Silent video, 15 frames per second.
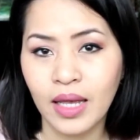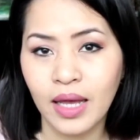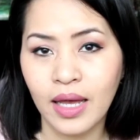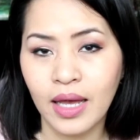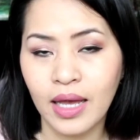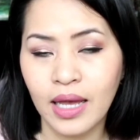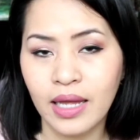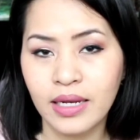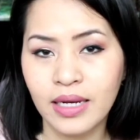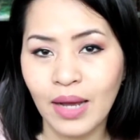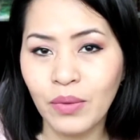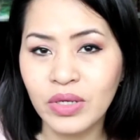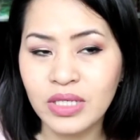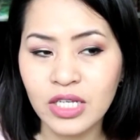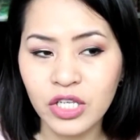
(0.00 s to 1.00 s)
And
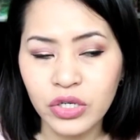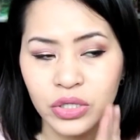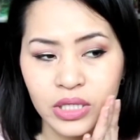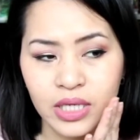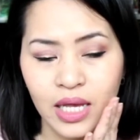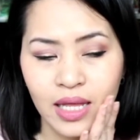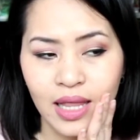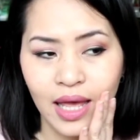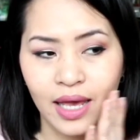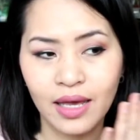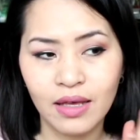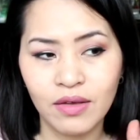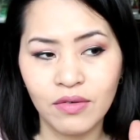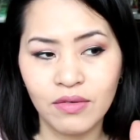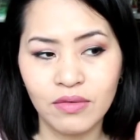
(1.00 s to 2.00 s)
I wasn't using it
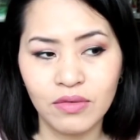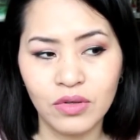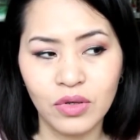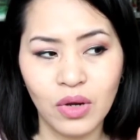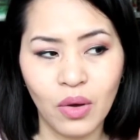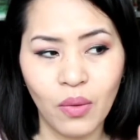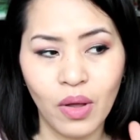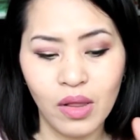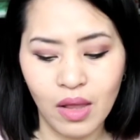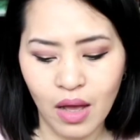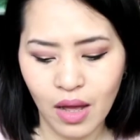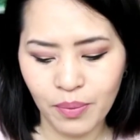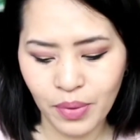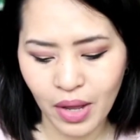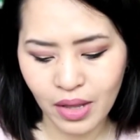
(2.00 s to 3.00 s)
like, you know, a
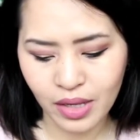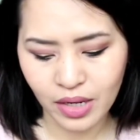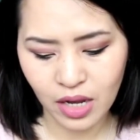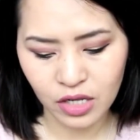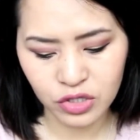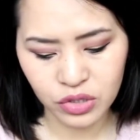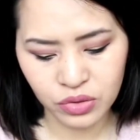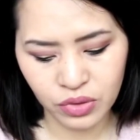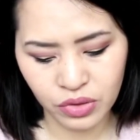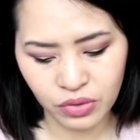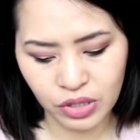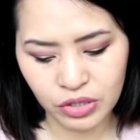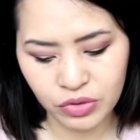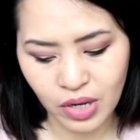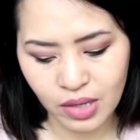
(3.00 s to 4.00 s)
lot, probably not 2 or
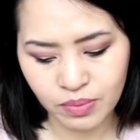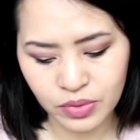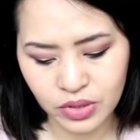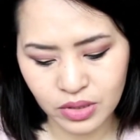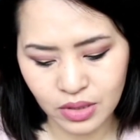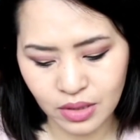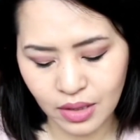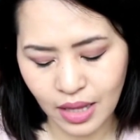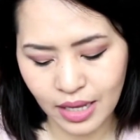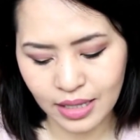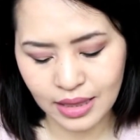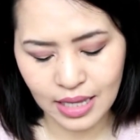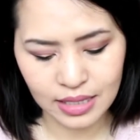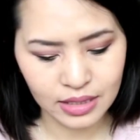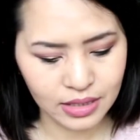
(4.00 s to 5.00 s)
3 drops
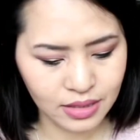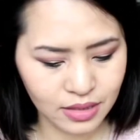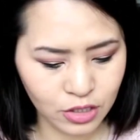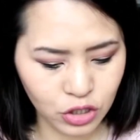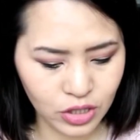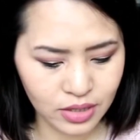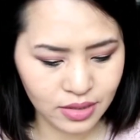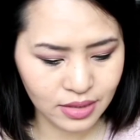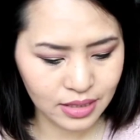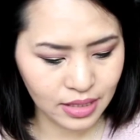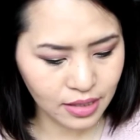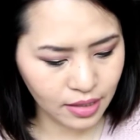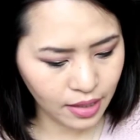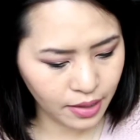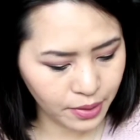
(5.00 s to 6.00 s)
like they
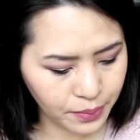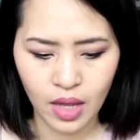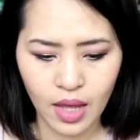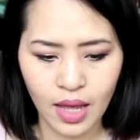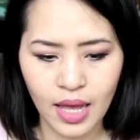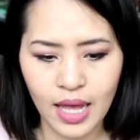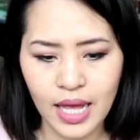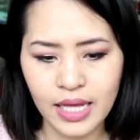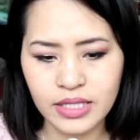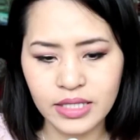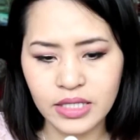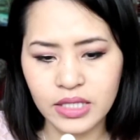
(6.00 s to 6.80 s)
suggested. And